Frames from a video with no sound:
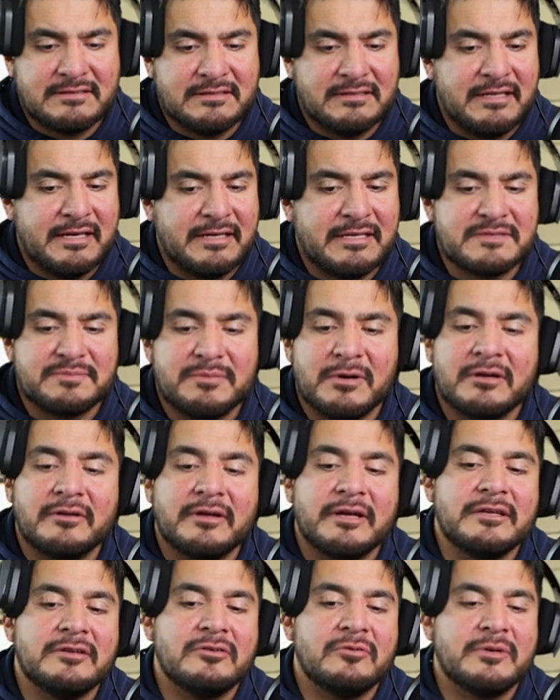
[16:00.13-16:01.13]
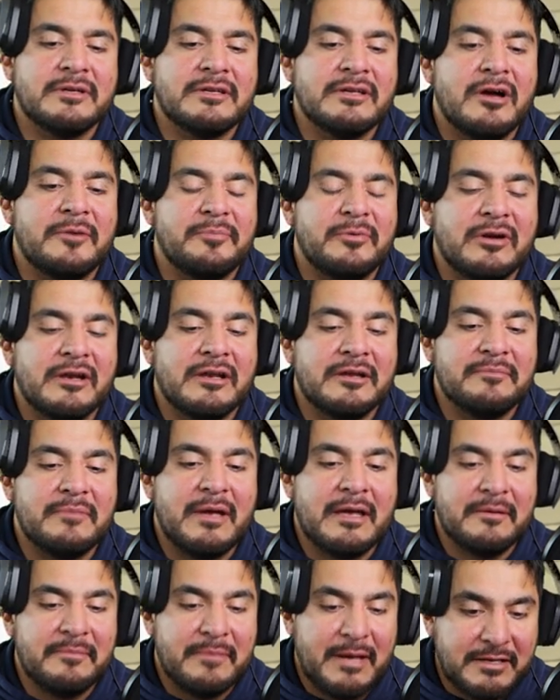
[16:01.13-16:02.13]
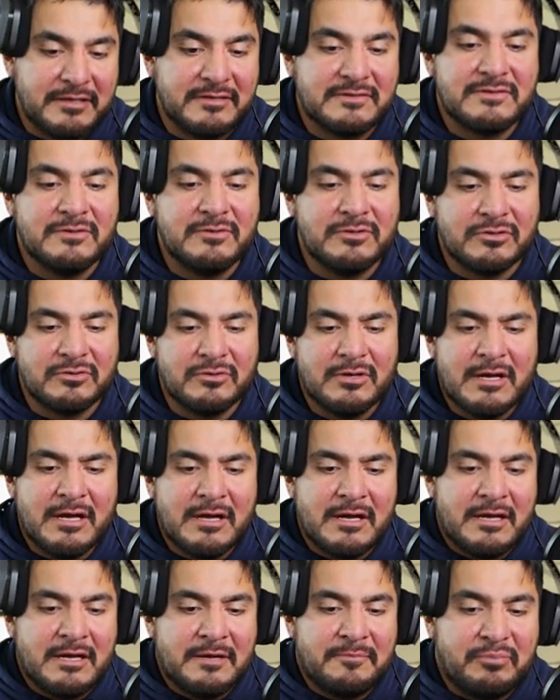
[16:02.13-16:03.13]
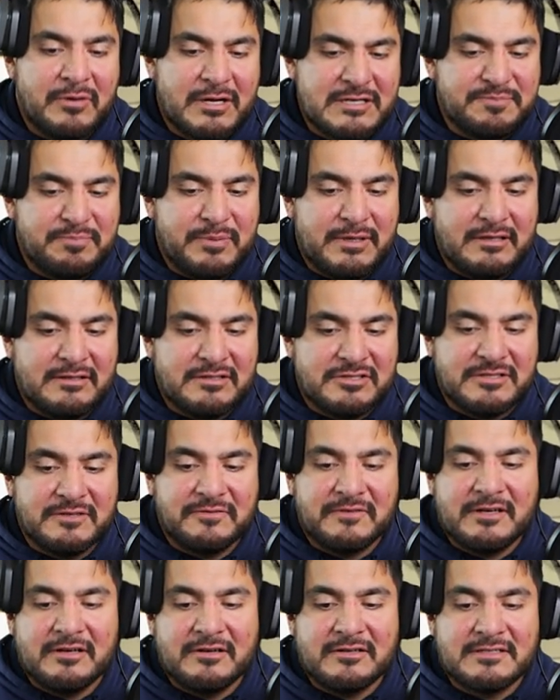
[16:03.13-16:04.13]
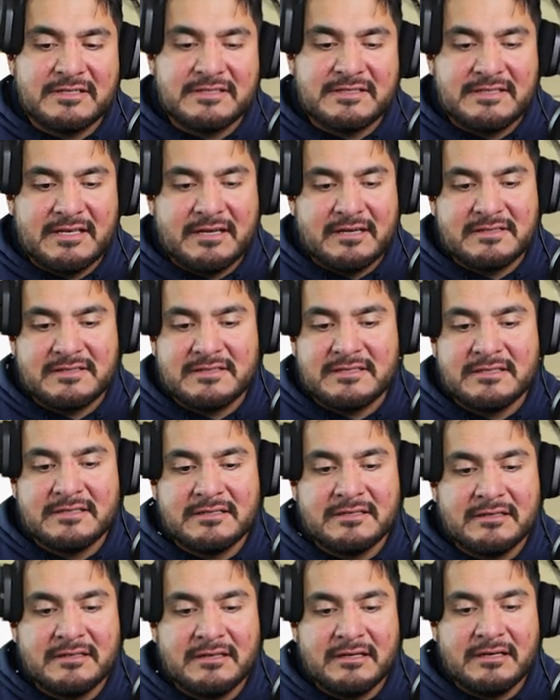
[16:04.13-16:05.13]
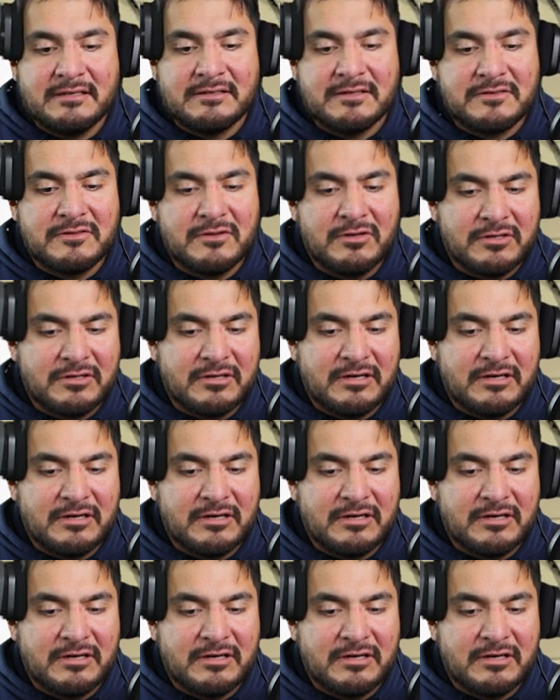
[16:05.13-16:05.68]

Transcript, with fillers: the latest model, and you'll read the operating manual to you. Press B to shift gears, it says. In the third